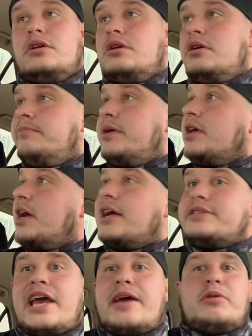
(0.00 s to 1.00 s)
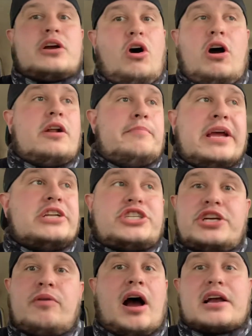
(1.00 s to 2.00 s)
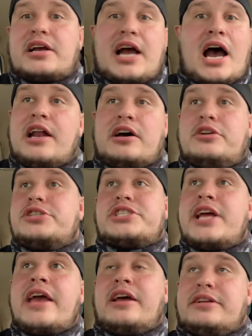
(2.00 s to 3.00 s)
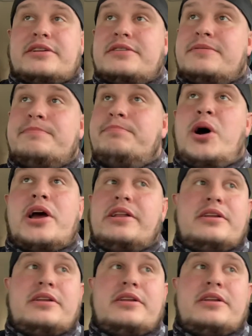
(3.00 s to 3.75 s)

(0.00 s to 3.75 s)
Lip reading: I mean, goddamn, with Gardner Minshew, I could kind of understand it. But